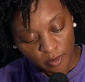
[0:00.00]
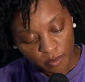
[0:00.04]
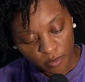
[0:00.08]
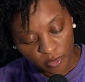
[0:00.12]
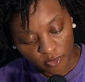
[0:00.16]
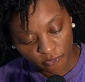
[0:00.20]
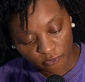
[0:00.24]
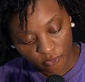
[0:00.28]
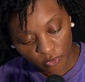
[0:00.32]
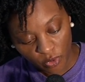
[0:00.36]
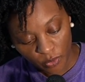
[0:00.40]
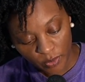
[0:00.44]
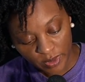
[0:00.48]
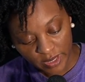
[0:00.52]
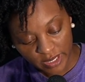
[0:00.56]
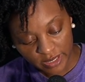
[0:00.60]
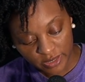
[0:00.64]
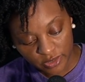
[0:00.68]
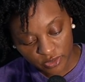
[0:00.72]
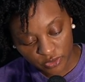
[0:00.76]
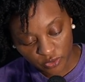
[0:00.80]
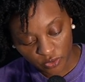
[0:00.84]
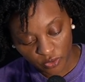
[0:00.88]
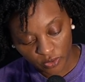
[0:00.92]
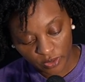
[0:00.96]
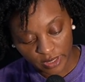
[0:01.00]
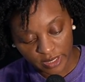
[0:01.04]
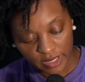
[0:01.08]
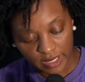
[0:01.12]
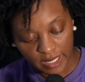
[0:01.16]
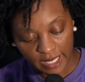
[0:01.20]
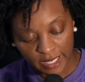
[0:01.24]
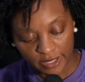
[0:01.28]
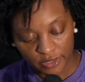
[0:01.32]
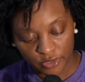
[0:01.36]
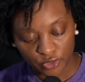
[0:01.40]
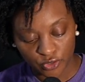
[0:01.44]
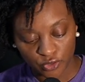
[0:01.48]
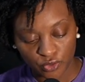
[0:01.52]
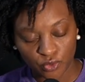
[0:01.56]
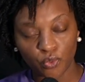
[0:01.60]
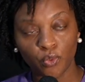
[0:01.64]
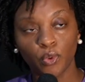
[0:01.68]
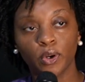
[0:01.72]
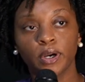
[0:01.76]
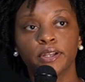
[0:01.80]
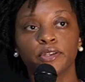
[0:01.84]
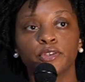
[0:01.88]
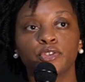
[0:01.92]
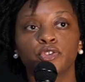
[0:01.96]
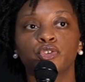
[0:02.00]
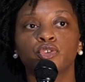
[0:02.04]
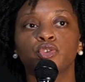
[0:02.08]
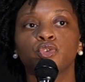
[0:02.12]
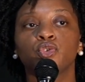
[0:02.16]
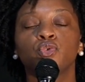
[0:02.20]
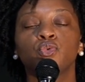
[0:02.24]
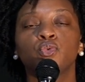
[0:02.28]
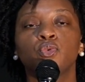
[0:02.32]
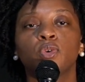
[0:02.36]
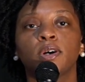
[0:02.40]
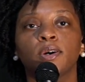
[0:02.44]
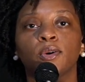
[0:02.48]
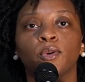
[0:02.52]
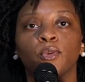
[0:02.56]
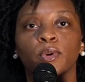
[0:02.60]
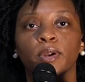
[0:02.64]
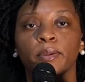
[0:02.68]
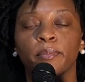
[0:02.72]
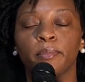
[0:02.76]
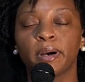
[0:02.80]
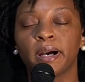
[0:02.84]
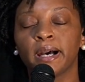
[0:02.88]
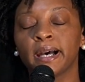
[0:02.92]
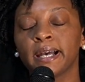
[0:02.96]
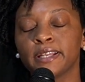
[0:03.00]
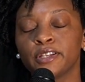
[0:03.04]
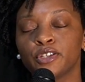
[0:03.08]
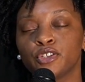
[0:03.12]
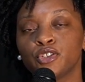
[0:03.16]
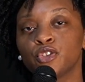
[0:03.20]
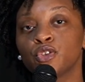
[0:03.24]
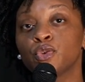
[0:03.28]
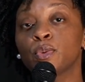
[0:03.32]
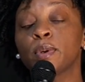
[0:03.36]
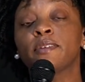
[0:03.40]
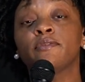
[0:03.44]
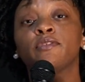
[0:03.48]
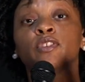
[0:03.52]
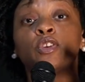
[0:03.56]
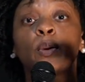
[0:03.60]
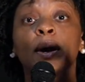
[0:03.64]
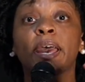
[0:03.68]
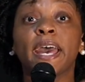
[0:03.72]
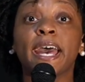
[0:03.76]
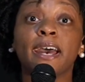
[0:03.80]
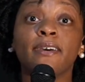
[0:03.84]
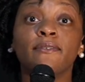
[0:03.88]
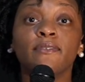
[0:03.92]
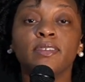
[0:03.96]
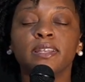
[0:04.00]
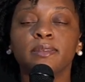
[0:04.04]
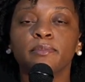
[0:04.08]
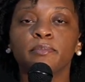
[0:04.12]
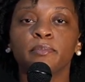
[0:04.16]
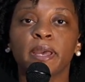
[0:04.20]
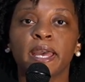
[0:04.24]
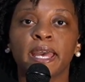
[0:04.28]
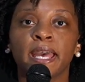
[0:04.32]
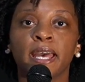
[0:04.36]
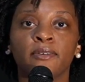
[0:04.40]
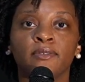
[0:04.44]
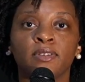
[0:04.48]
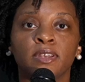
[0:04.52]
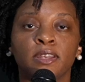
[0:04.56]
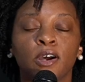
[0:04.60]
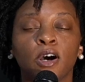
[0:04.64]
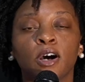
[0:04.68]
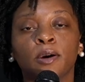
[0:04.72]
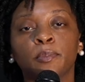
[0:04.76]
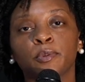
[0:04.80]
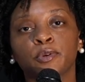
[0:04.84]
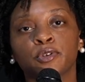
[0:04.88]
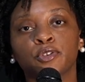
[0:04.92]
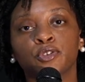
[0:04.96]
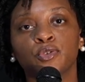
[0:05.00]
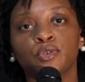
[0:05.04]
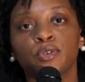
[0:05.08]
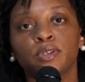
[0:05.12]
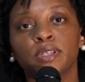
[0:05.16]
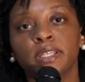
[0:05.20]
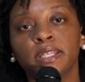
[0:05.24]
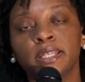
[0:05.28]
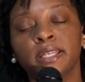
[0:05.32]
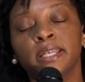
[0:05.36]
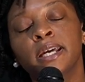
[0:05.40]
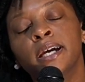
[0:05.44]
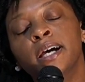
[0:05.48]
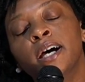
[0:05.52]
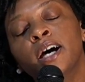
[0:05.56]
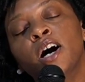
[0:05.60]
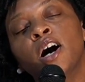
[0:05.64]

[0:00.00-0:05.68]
Before we get started, I do want to remind you if you haven't had an opportunity